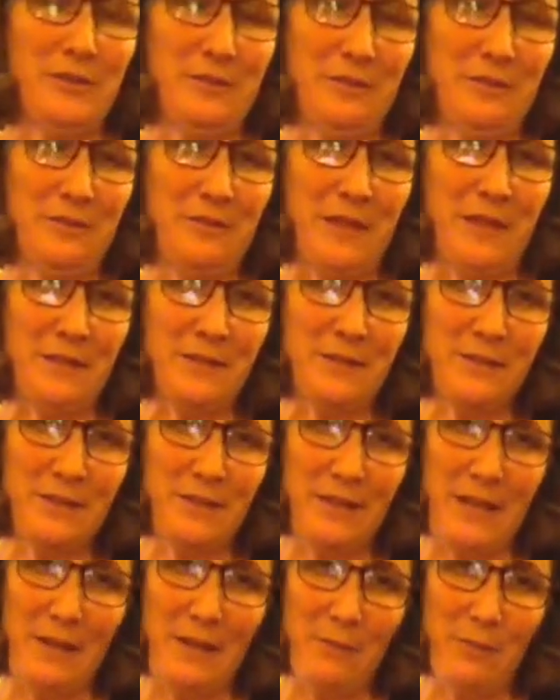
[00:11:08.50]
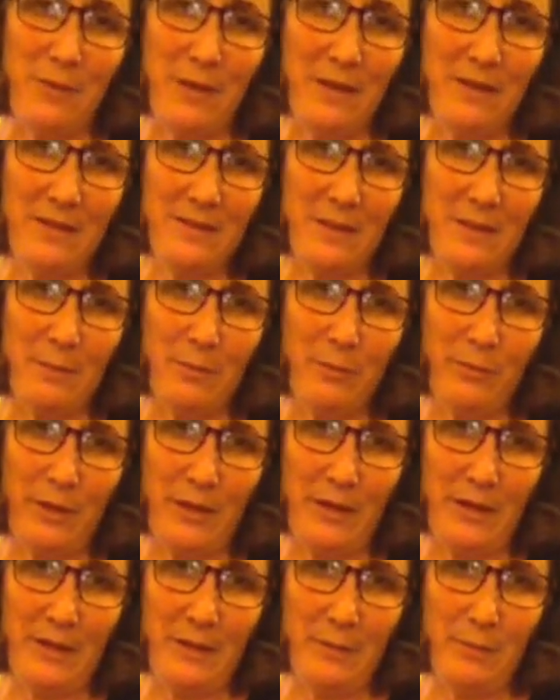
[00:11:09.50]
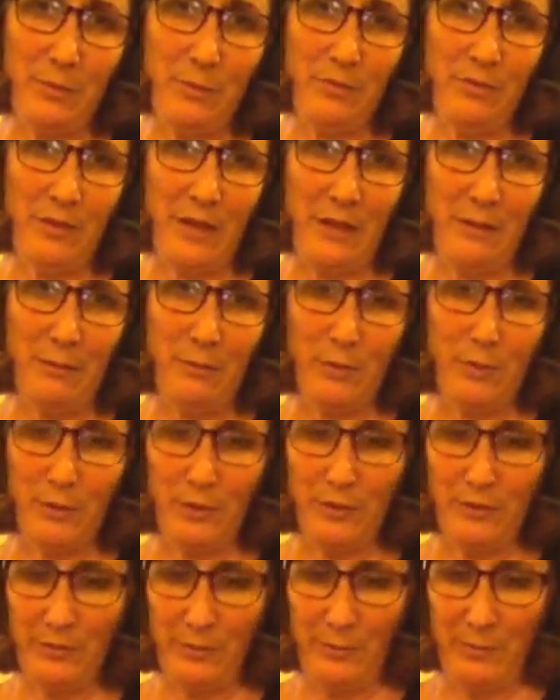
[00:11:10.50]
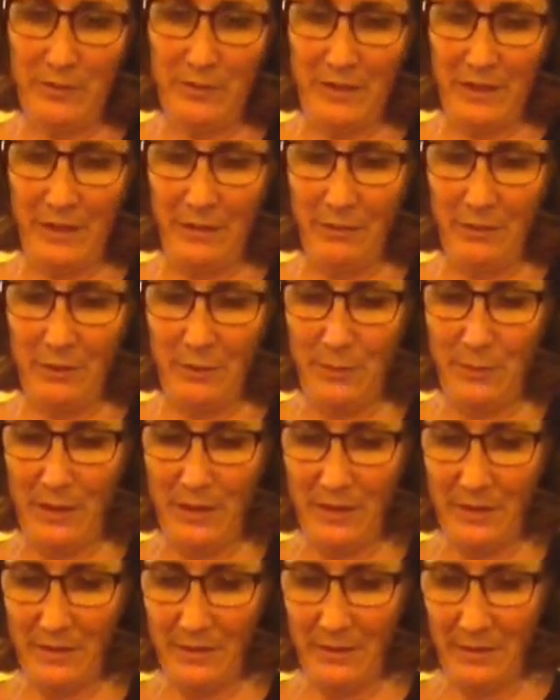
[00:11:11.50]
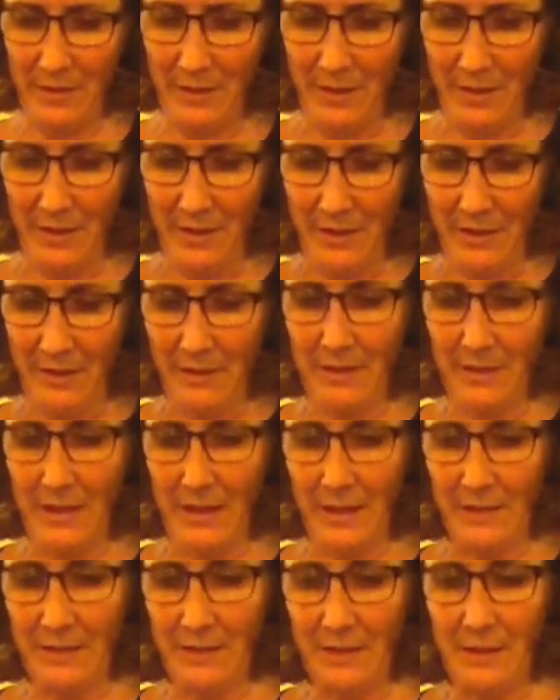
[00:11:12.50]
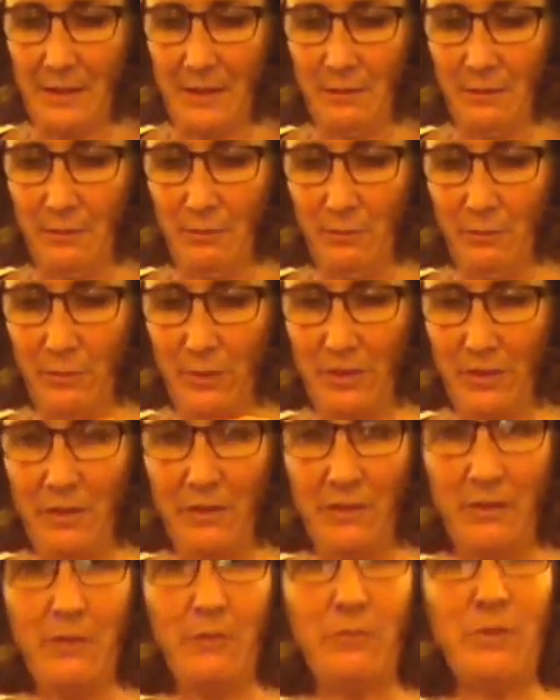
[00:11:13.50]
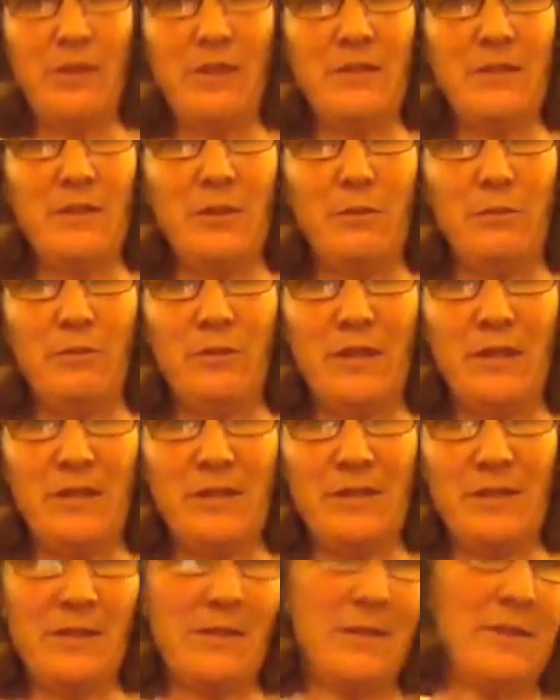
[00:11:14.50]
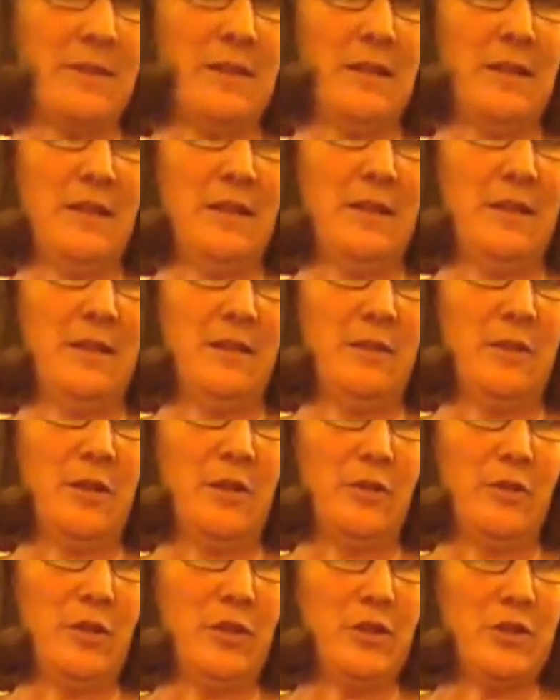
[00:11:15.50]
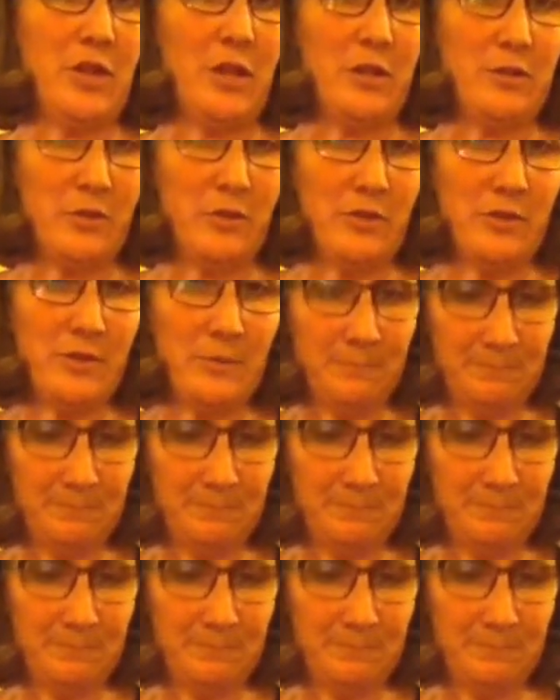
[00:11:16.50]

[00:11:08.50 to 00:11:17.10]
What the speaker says: fence gateway separating the profane world from the sacred space. The yasti with the 3 stone discs called kshatras.